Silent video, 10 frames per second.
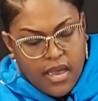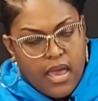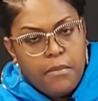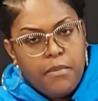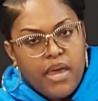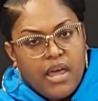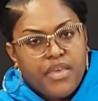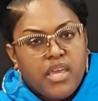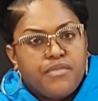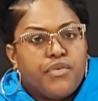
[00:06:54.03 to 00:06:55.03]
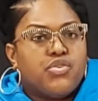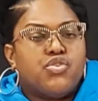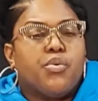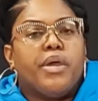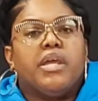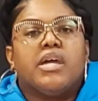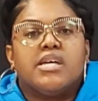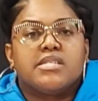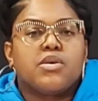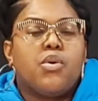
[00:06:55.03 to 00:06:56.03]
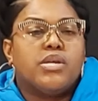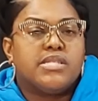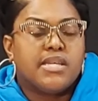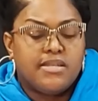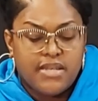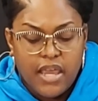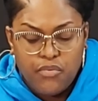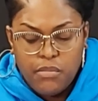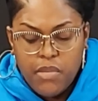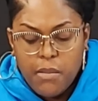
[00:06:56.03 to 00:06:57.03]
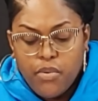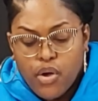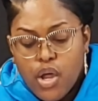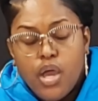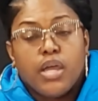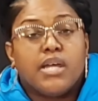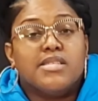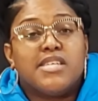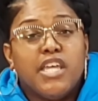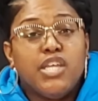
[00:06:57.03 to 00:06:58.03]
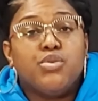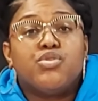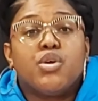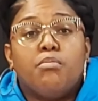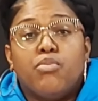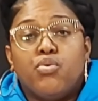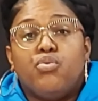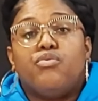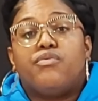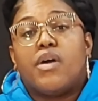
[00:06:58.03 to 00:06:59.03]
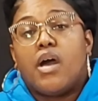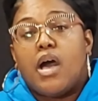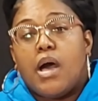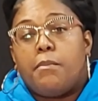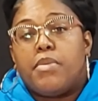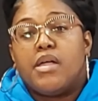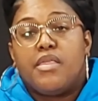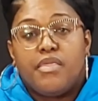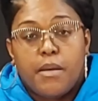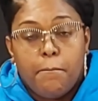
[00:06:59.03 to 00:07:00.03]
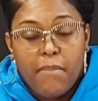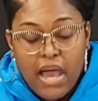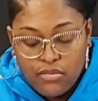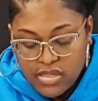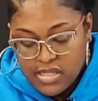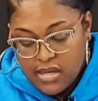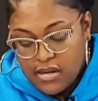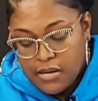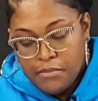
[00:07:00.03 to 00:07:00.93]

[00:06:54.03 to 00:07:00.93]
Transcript: Amen. I thank you for joining us on today. Remember, continue to move up the mountain.